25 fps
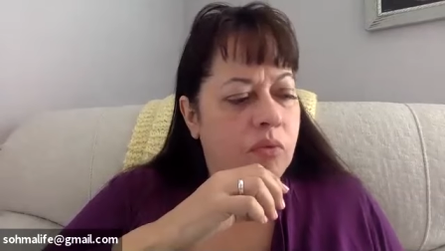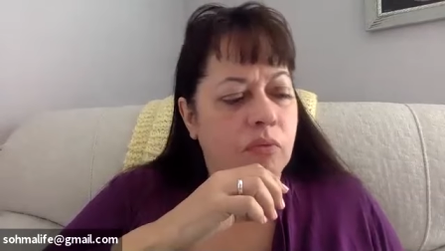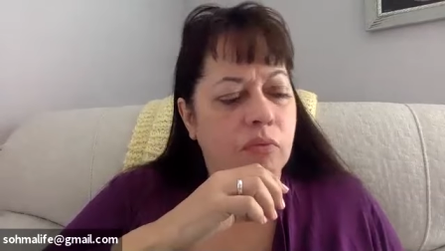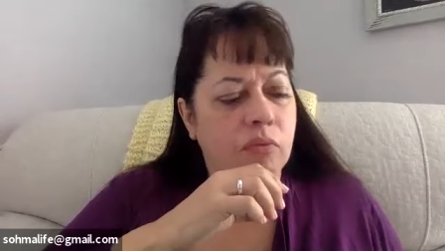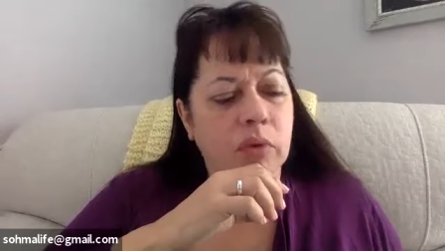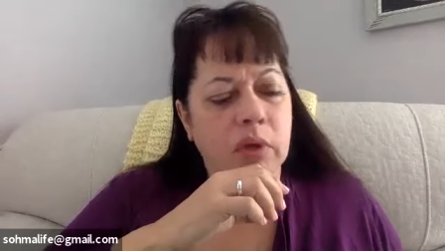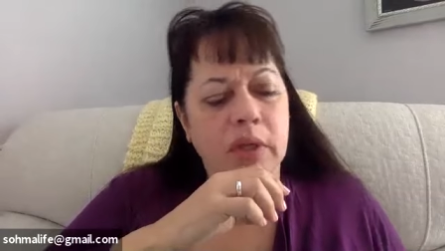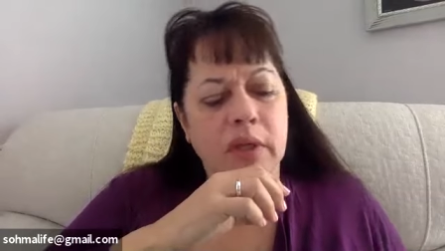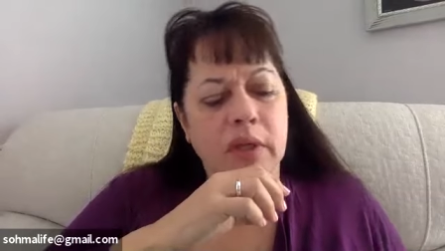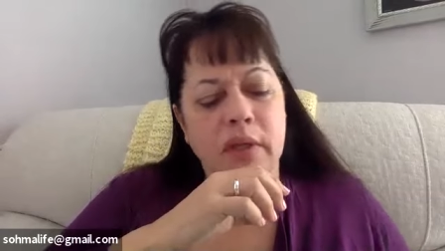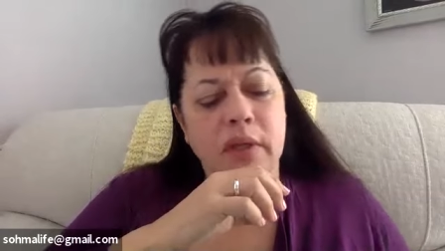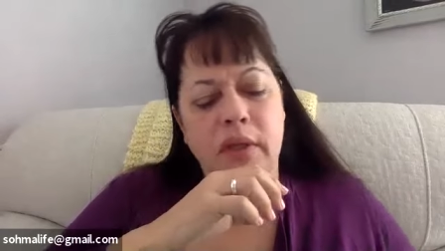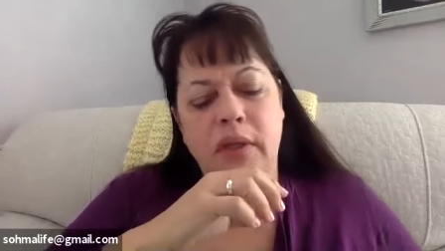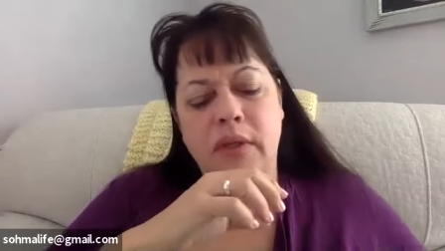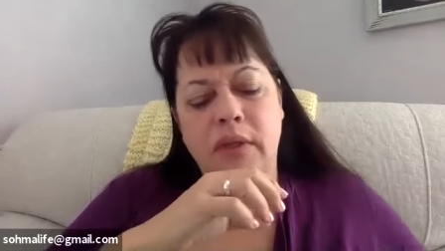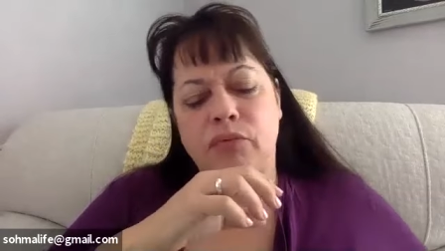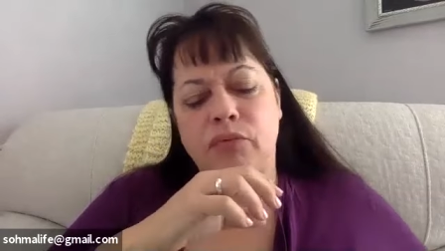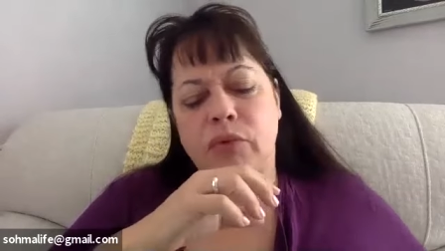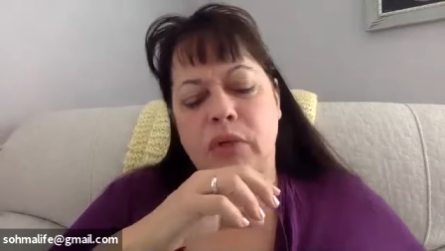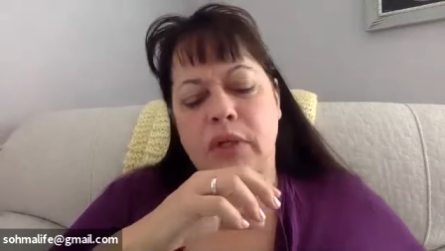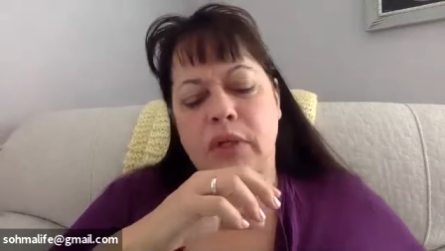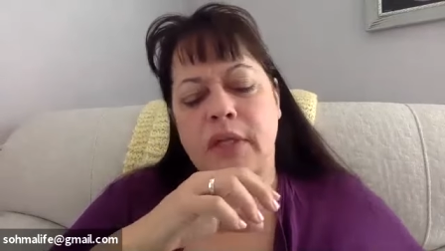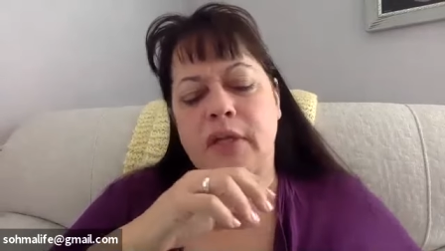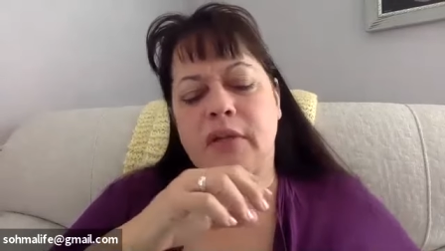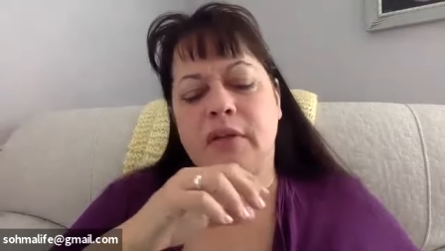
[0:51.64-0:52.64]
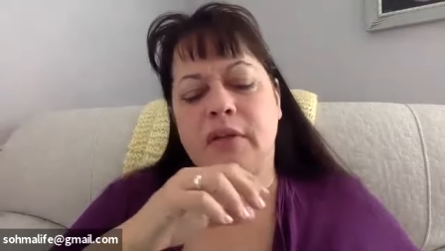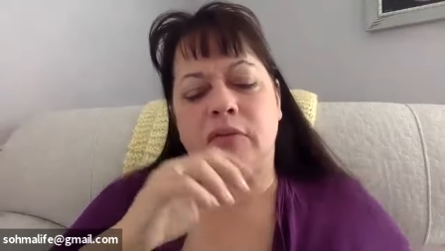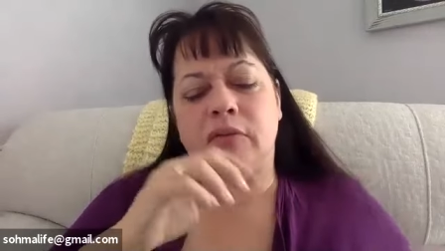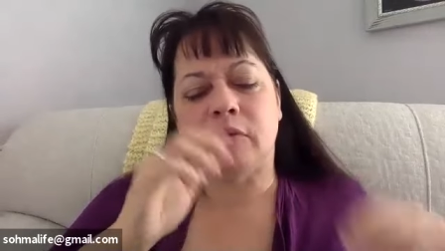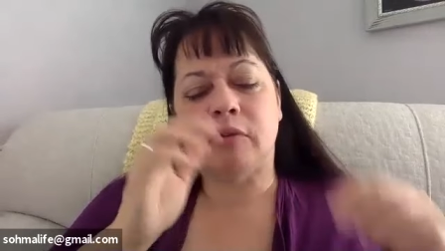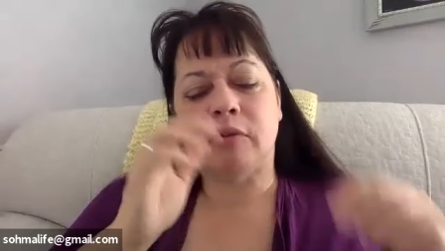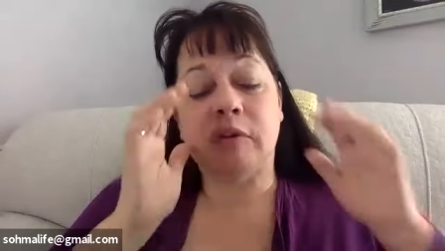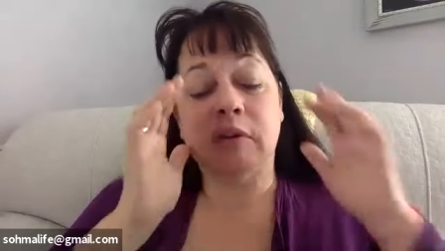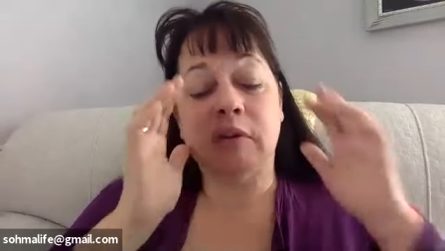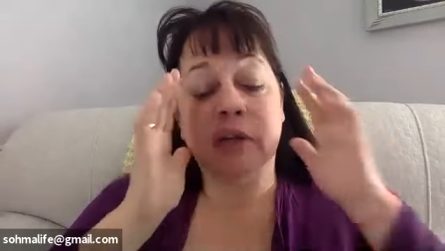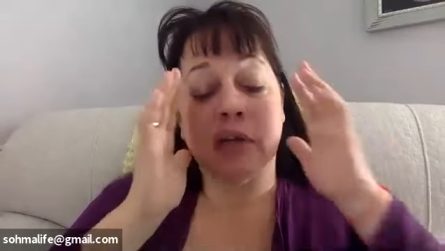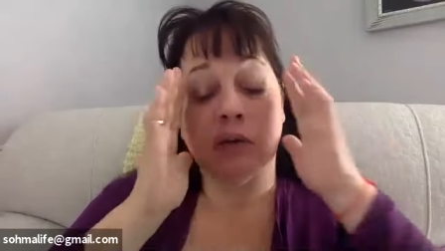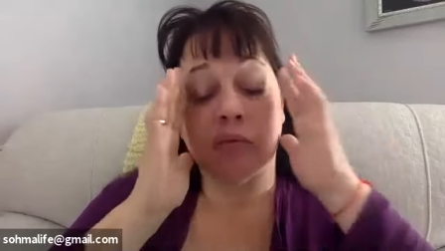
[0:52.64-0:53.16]
re-
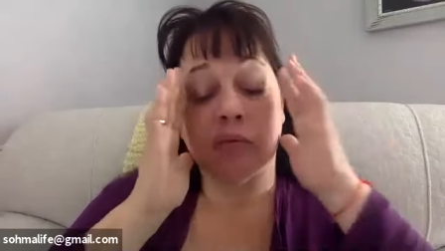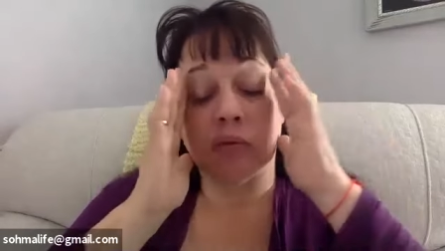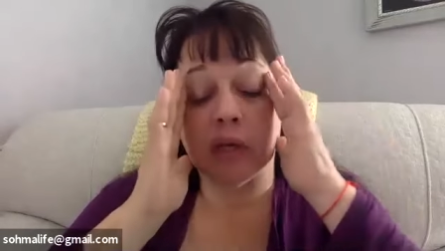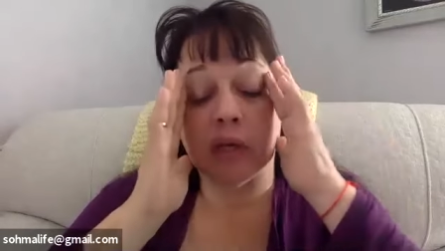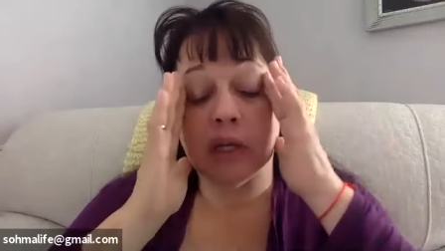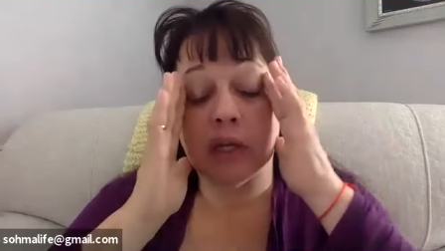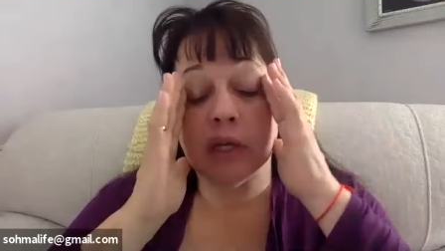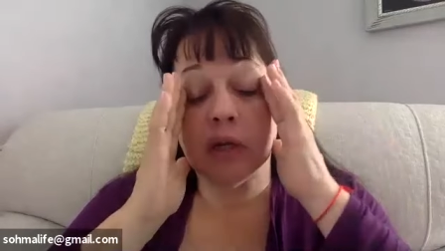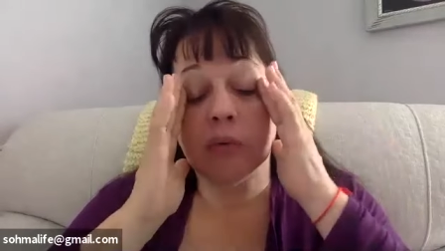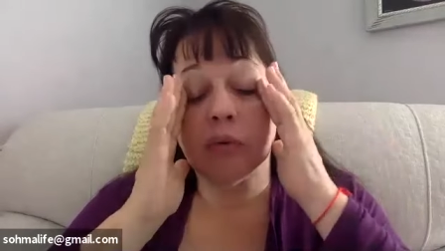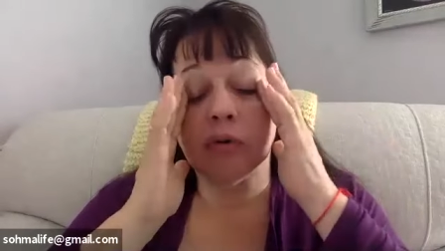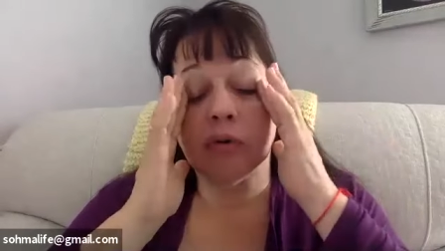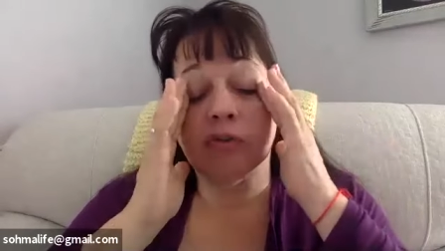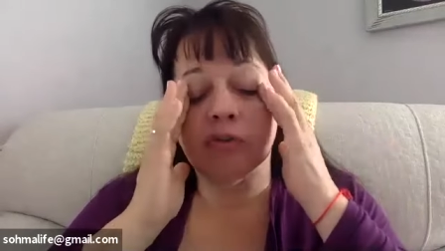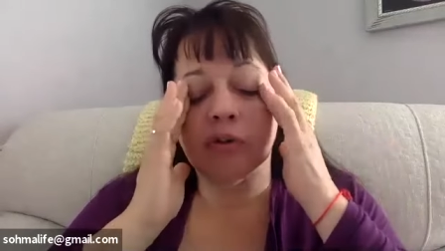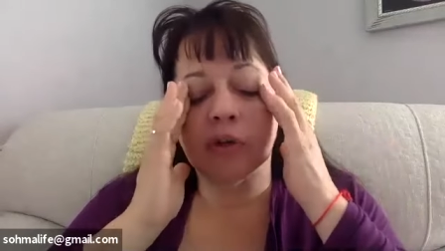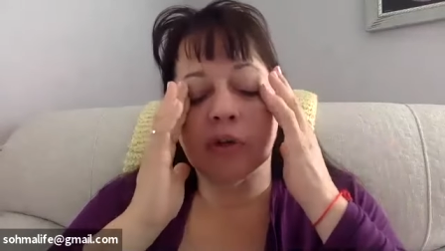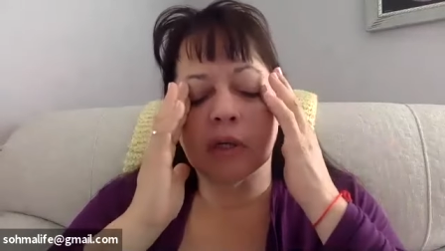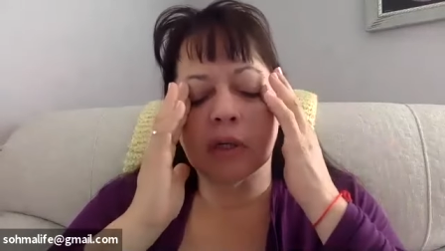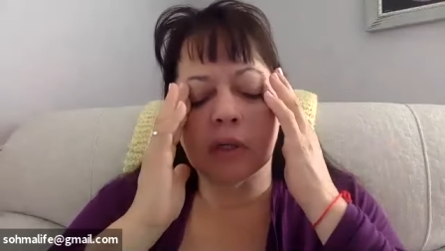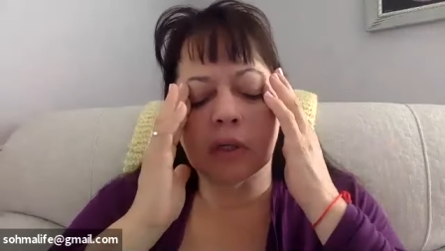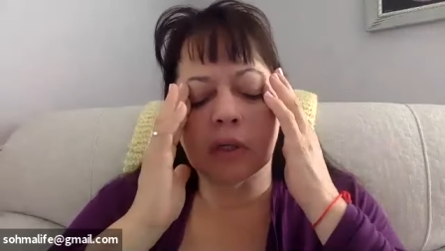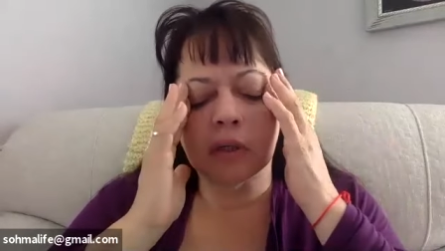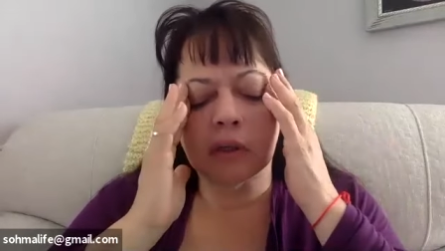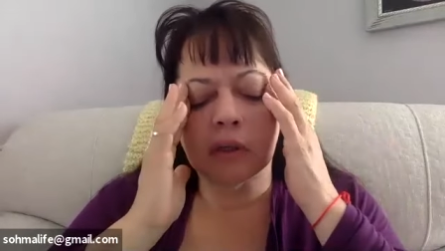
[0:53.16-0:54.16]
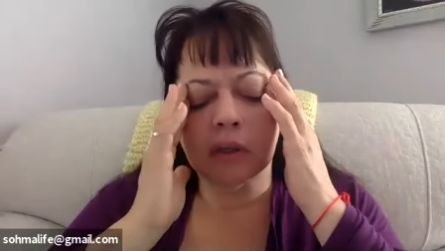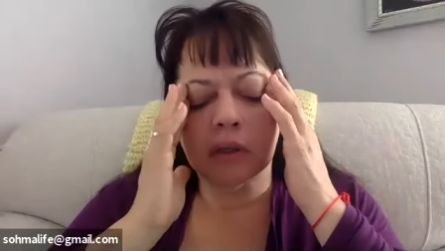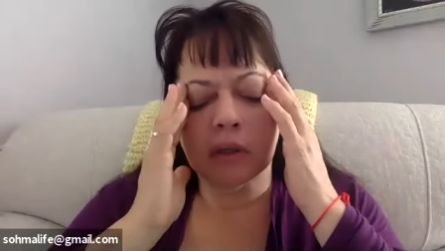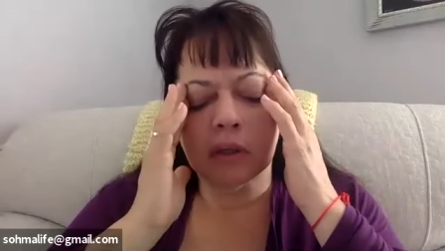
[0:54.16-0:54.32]
releasing and relinquishing